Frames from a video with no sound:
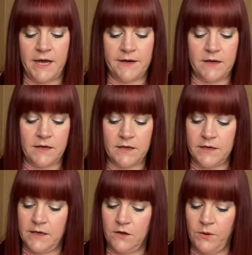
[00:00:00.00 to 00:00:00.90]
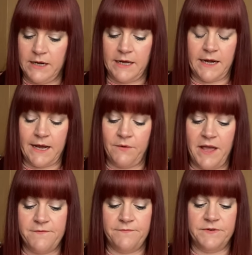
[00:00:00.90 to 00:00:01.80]
and I quickly get it out
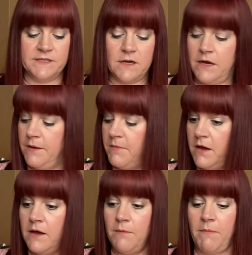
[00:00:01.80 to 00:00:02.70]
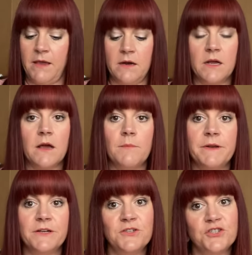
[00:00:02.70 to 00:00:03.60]
every time I'm making a
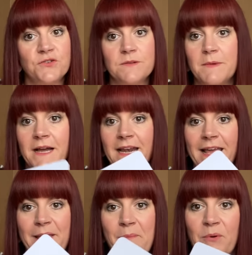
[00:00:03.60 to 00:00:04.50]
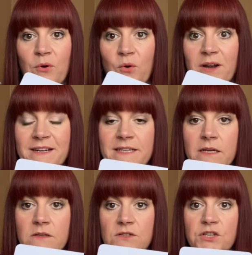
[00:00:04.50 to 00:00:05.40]
garment and choose my label. And I
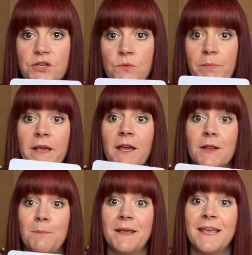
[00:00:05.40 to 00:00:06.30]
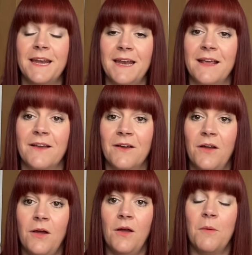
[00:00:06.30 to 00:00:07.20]
tend to pick it at the beginning
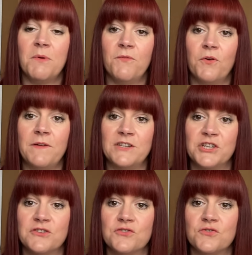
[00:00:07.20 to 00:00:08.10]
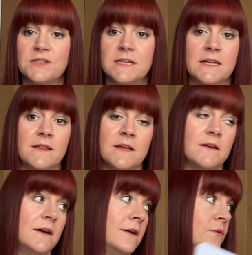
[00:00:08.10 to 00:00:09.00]
before I've actually constructed
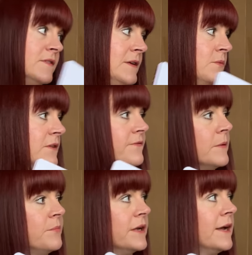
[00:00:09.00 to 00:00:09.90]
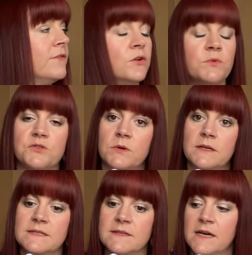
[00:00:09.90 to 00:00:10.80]
anything. I'll sit with the fabric, have a look which one I
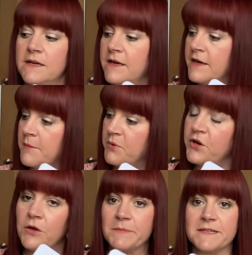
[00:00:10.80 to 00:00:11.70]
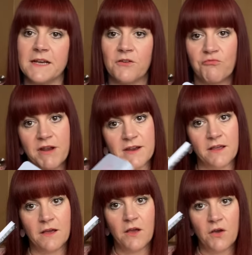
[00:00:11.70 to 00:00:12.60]
decide at, and then I put it on my side ready
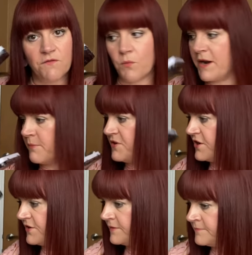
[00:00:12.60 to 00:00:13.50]
for when I'm done.